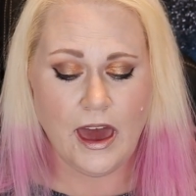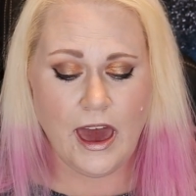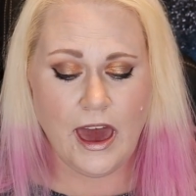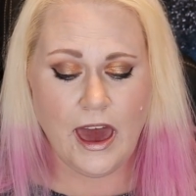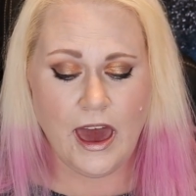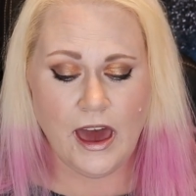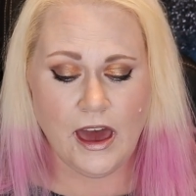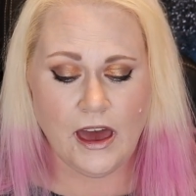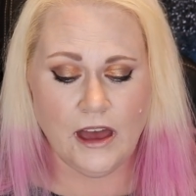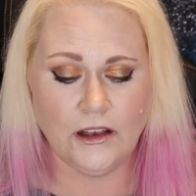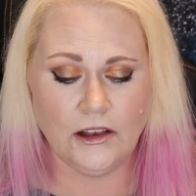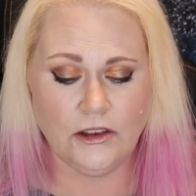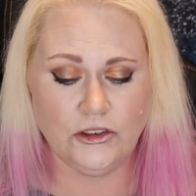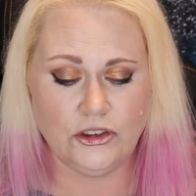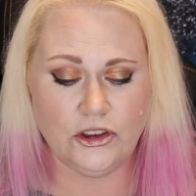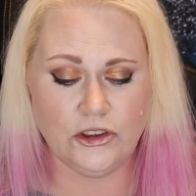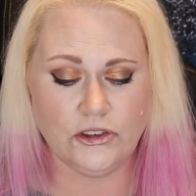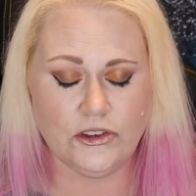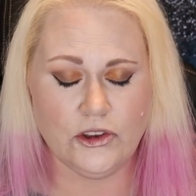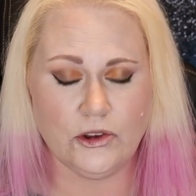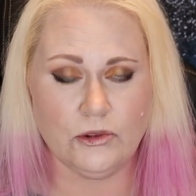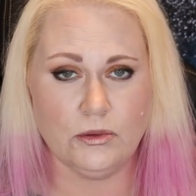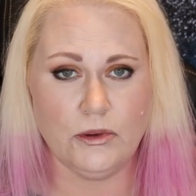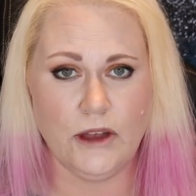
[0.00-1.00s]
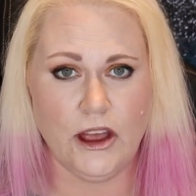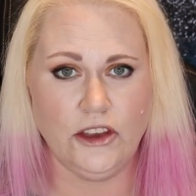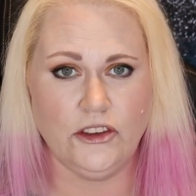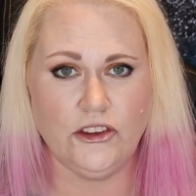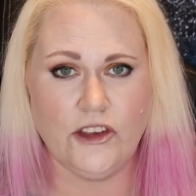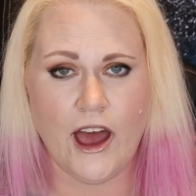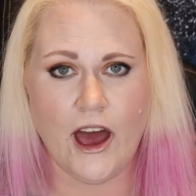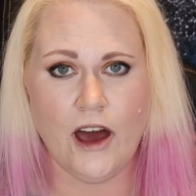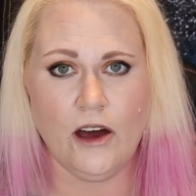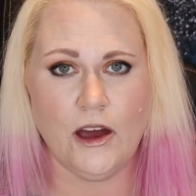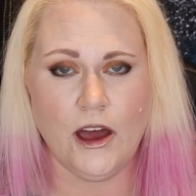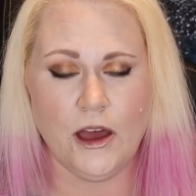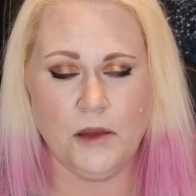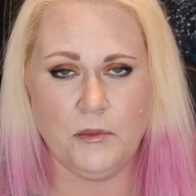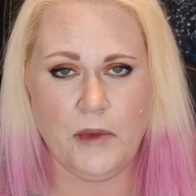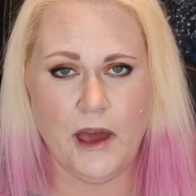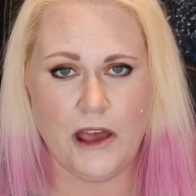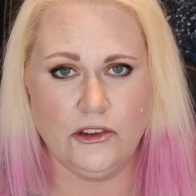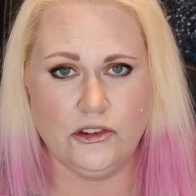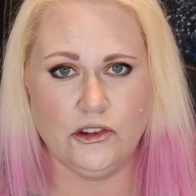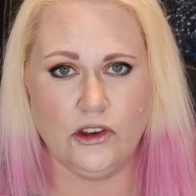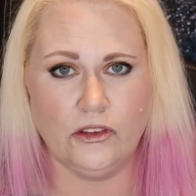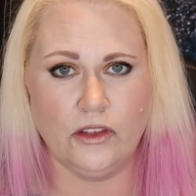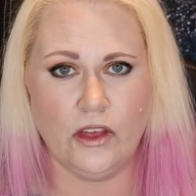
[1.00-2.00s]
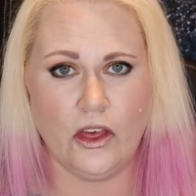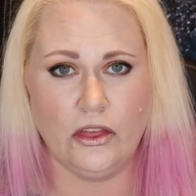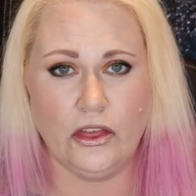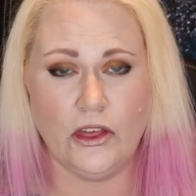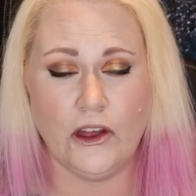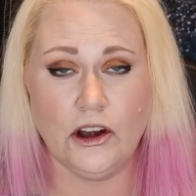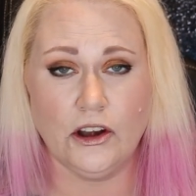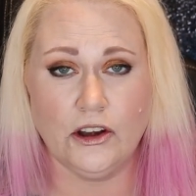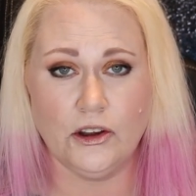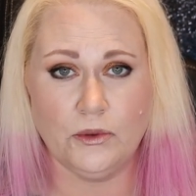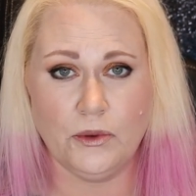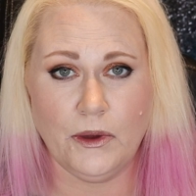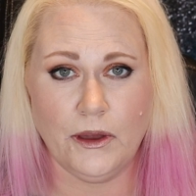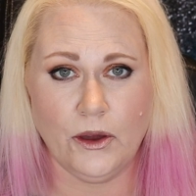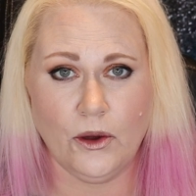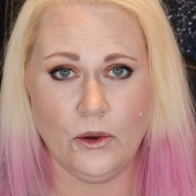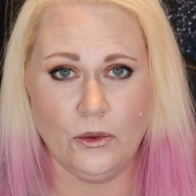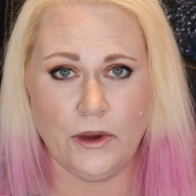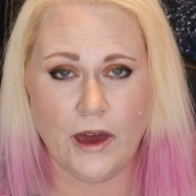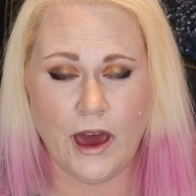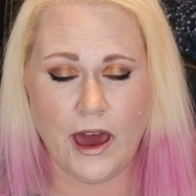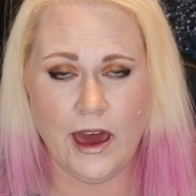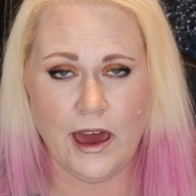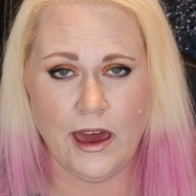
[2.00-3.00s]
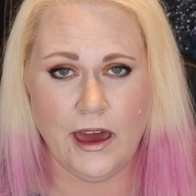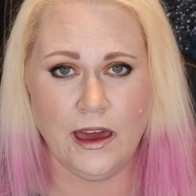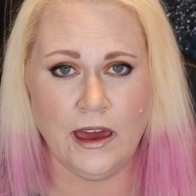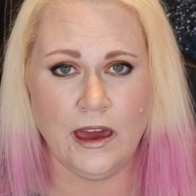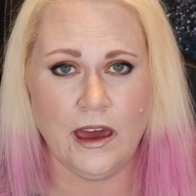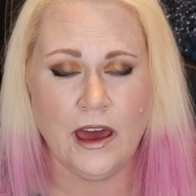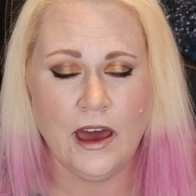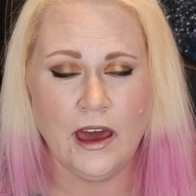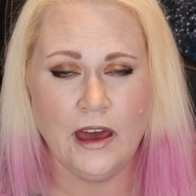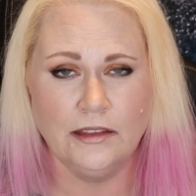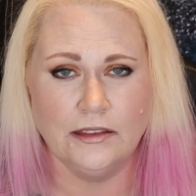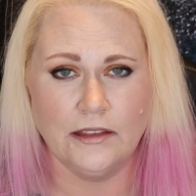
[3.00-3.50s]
and just to reach out and make sure that they're doing okay,